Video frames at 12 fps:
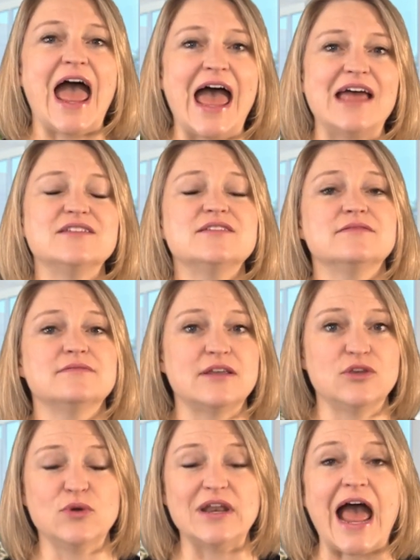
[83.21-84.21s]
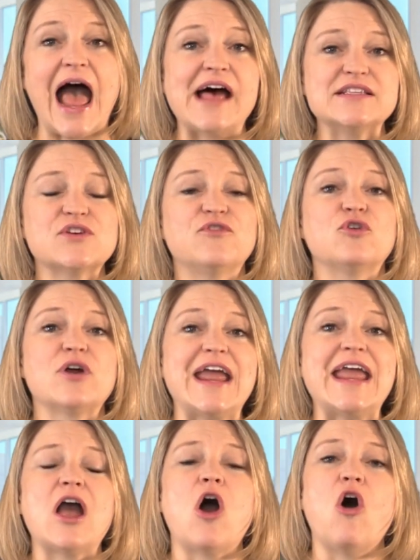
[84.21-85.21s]
and you can ask for
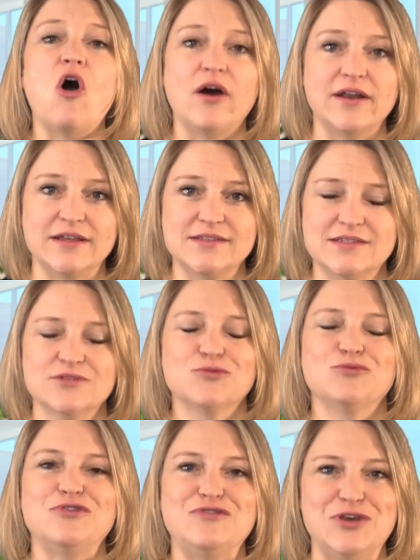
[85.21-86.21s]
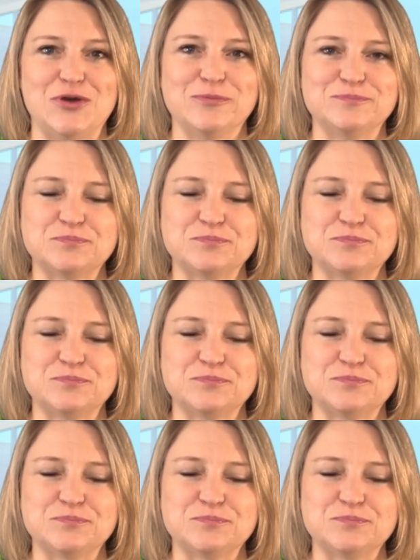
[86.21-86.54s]
a honest review.